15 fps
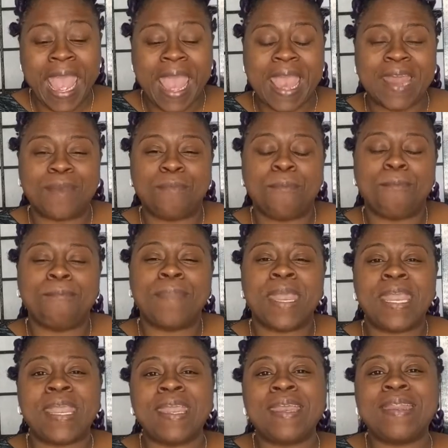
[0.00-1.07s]
and
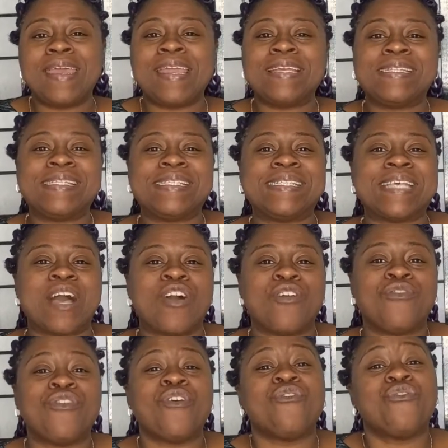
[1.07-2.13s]
made itself
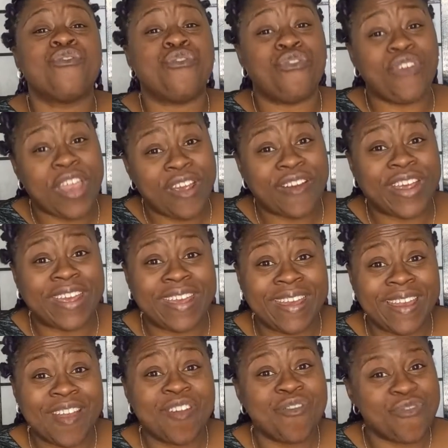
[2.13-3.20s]
very,
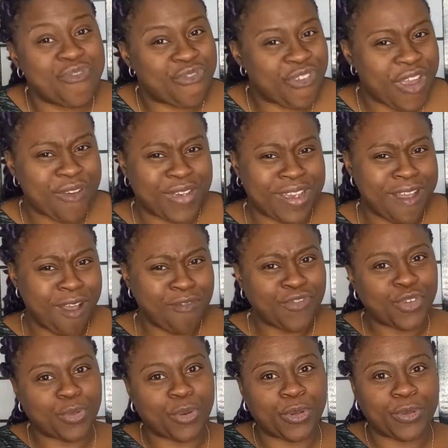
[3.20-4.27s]
very
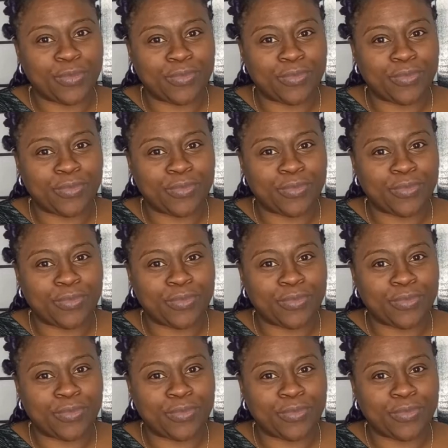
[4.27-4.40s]
comfortable.